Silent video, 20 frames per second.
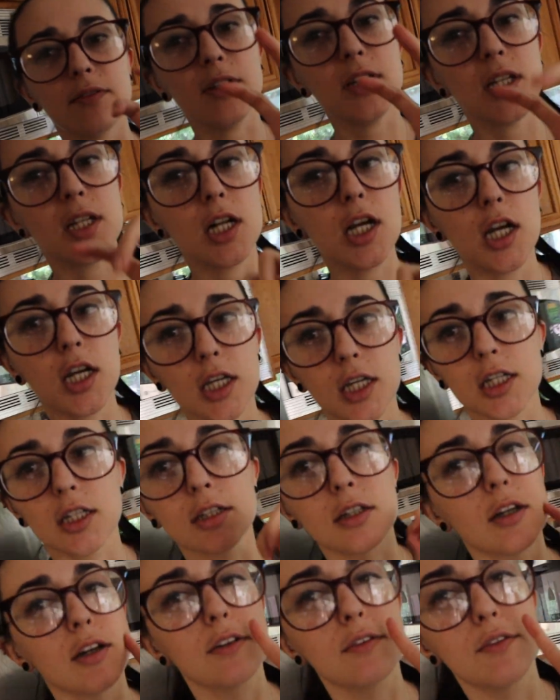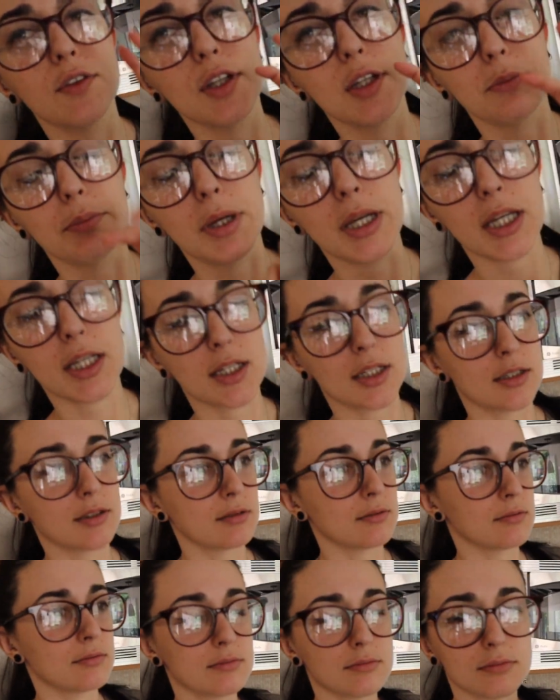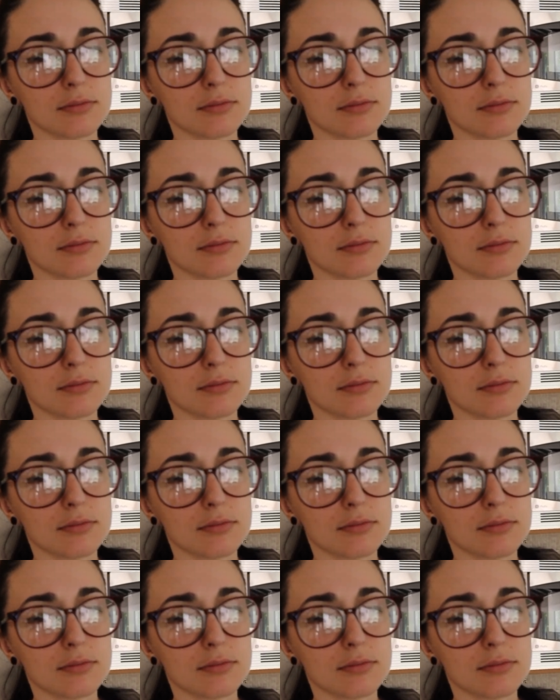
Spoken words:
vegan egg and vegan bacon.